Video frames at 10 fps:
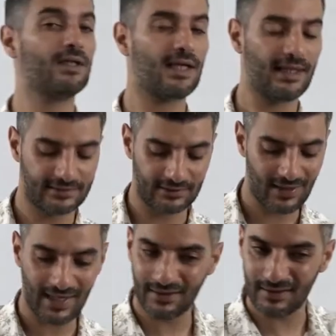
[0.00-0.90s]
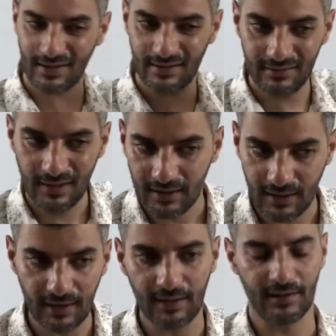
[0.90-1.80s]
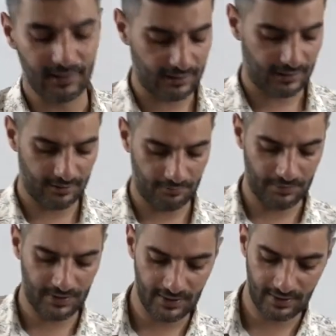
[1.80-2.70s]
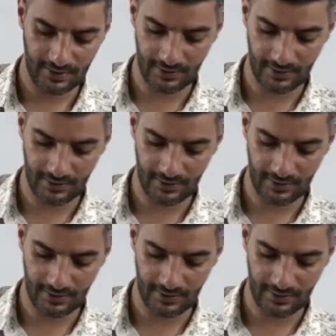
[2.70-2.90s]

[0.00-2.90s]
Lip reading: the writing rather than being